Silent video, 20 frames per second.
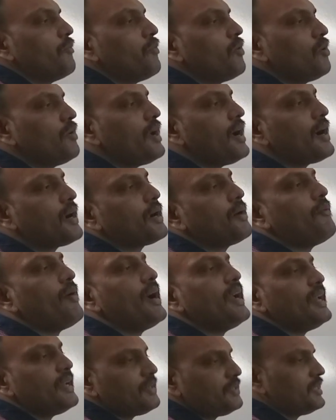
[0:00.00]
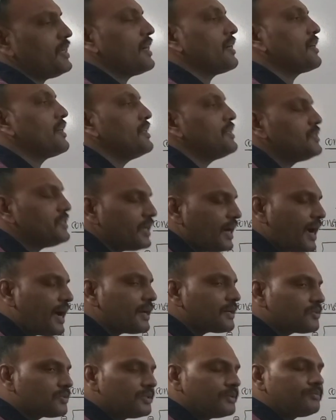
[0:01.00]
would acquire certain
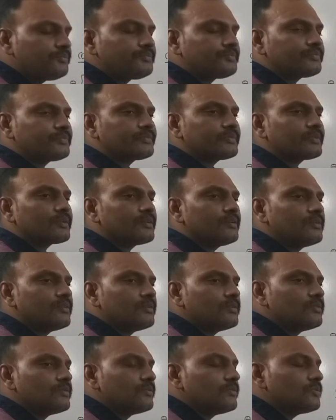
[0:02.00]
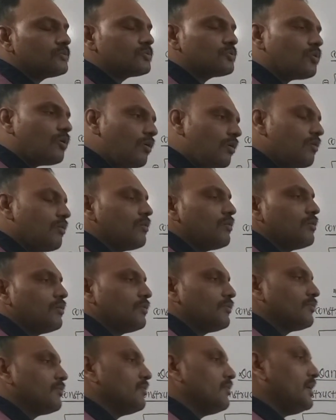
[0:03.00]
charge. So
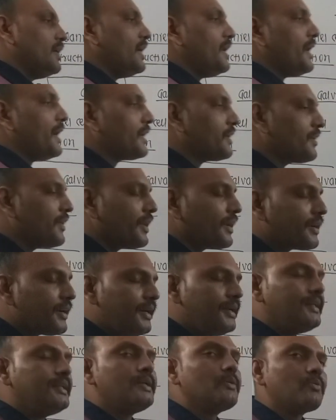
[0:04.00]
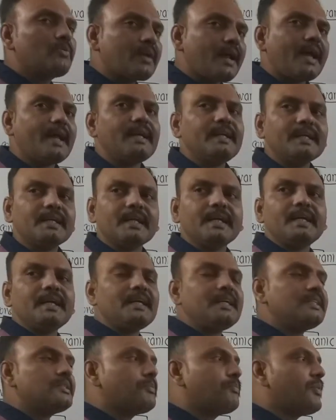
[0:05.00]
electrical neutrality
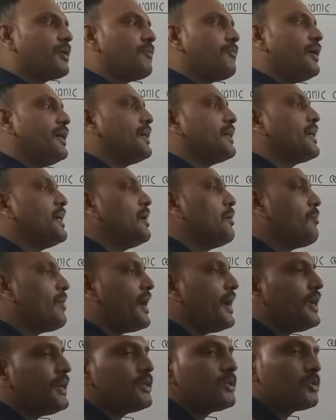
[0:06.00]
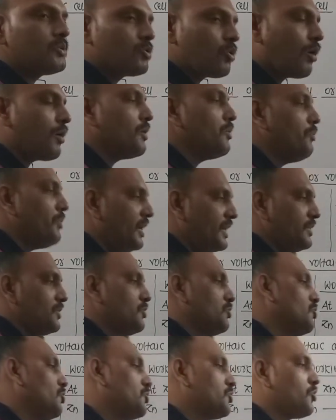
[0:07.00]
is prevented by salt bridge.
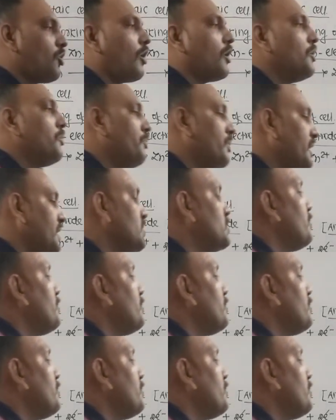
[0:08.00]
So salt bridge